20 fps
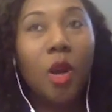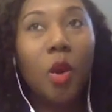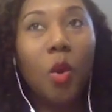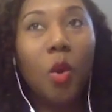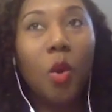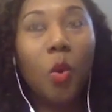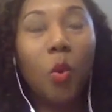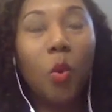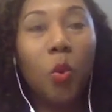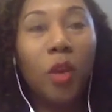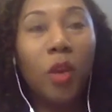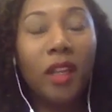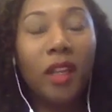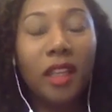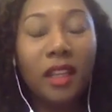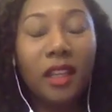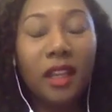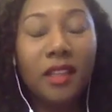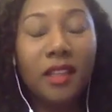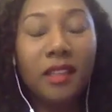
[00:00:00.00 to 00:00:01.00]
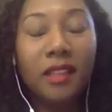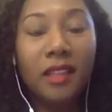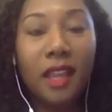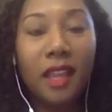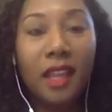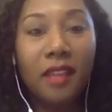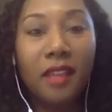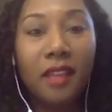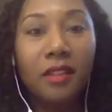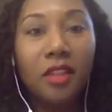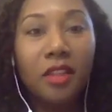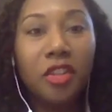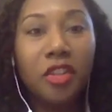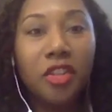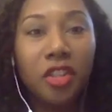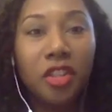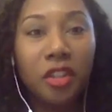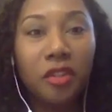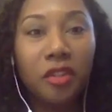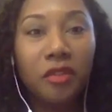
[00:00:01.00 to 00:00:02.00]
What can I say to
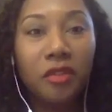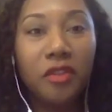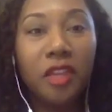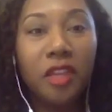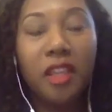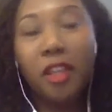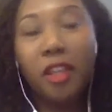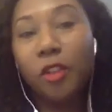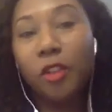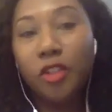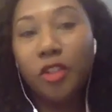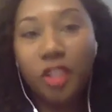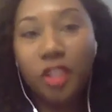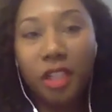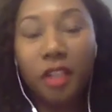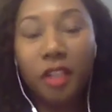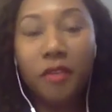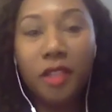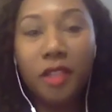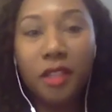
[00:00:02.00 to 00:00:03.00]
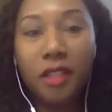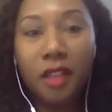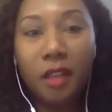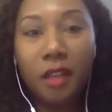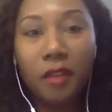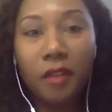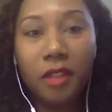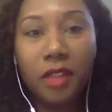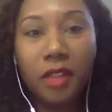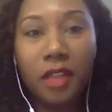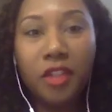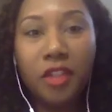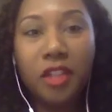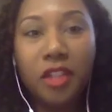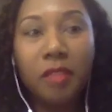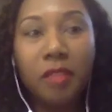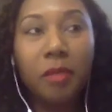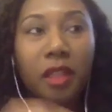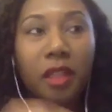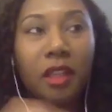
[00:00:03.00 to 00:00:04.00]
shift the energy of this
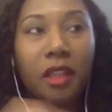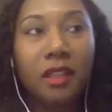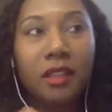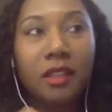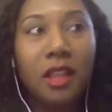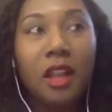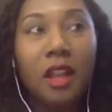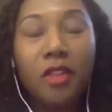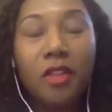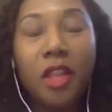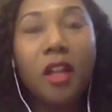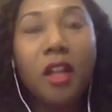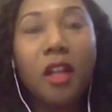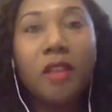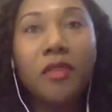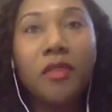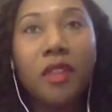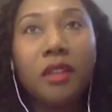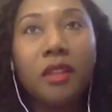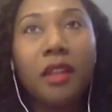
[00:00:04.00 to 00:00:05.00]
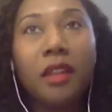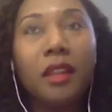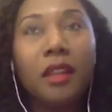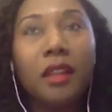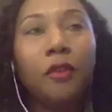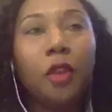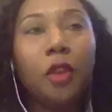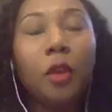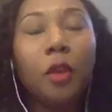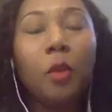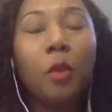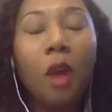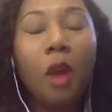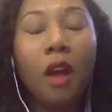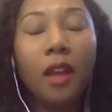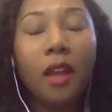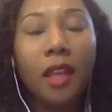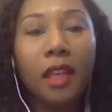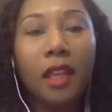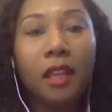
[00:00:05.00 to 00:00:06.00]
conversation? Because there, like, if you're
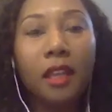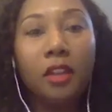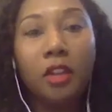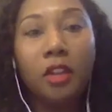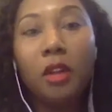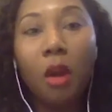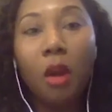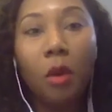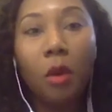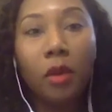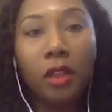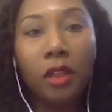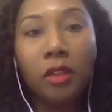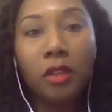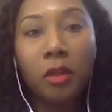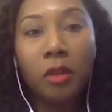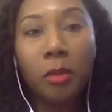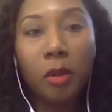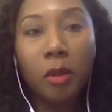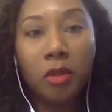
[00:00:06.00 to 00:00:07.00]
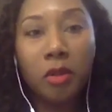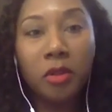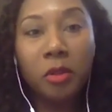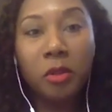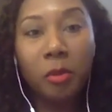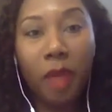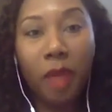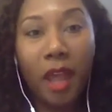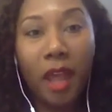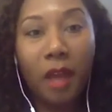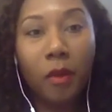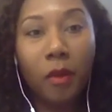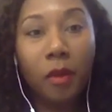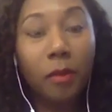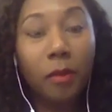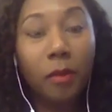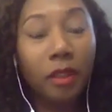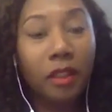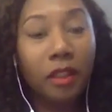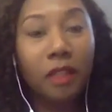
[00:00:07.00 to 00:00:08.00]
walking and you're owning your personal power,
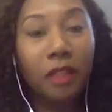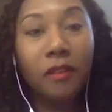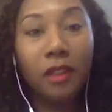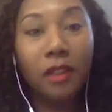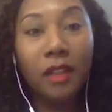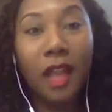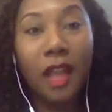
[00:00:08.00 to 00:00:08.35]
believe it or not,